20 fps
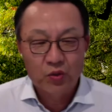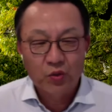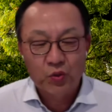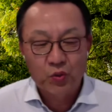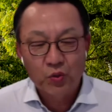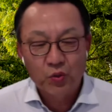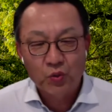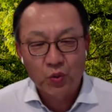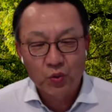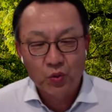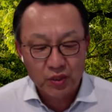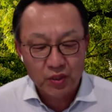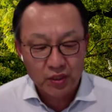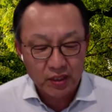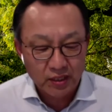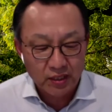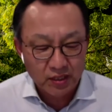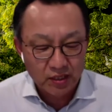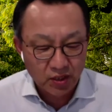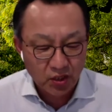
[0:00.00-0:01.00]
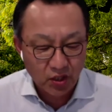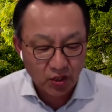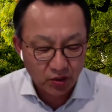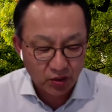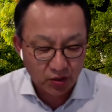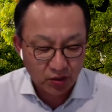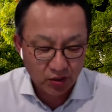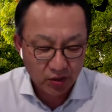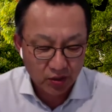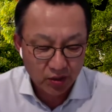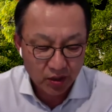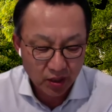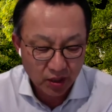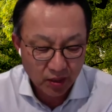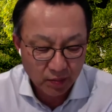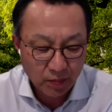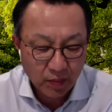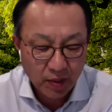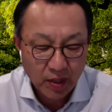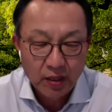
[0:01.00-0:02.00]
do those internal
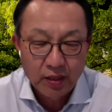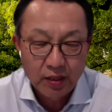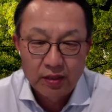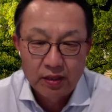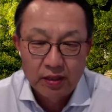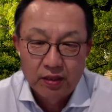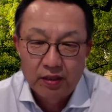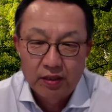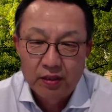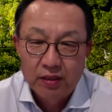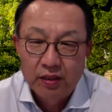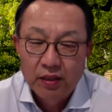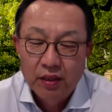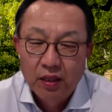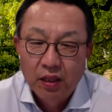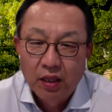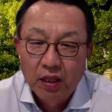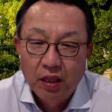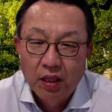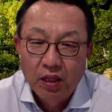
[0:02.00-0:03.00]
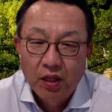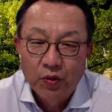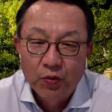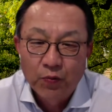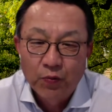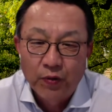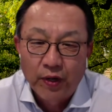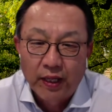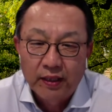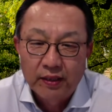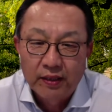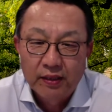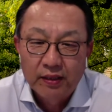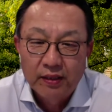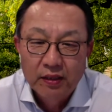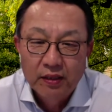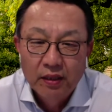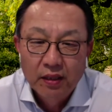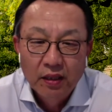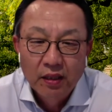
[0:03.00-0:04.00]
politics affect
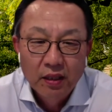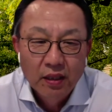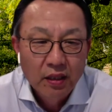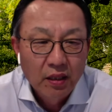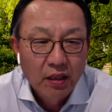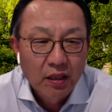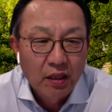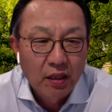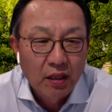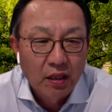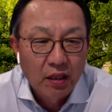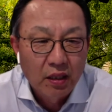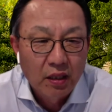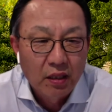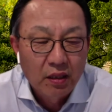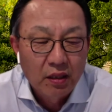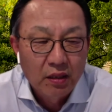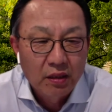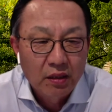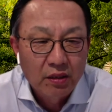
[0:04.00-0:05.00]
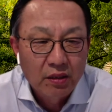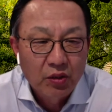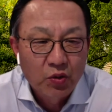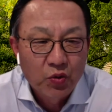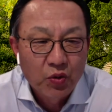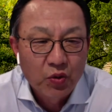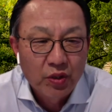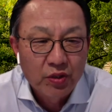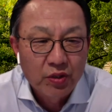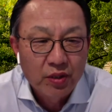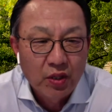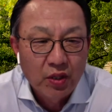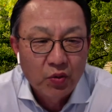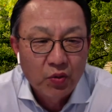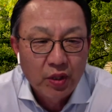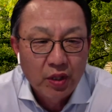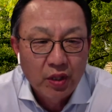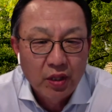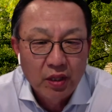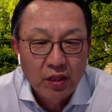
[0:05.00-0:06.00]
the
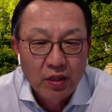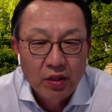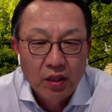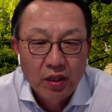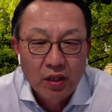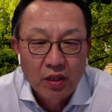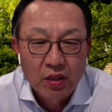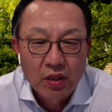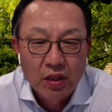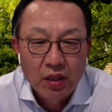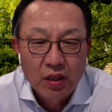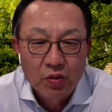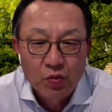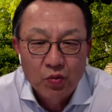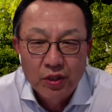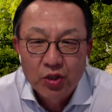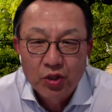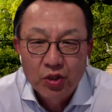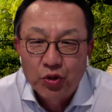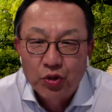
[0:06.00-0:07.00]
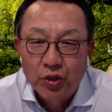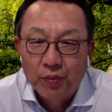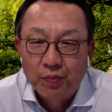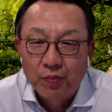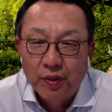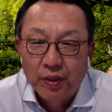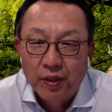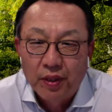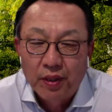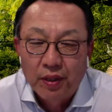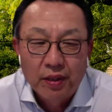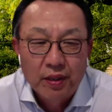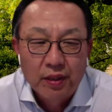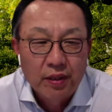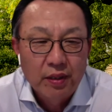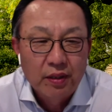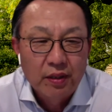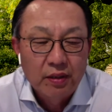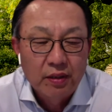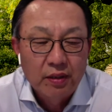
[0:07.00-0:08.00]
U.S.-ROK relationship
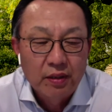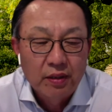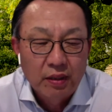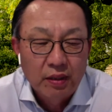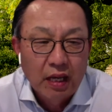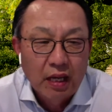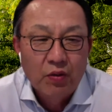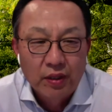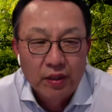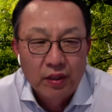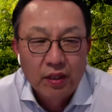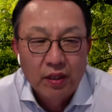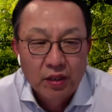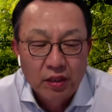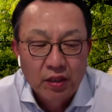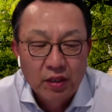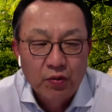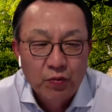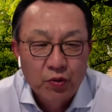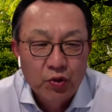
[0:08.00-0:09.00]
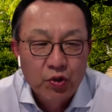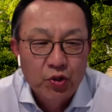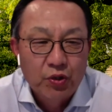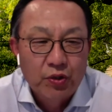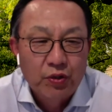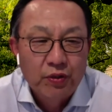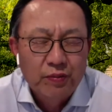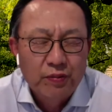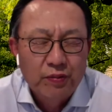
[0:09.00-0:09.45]
now and in the future?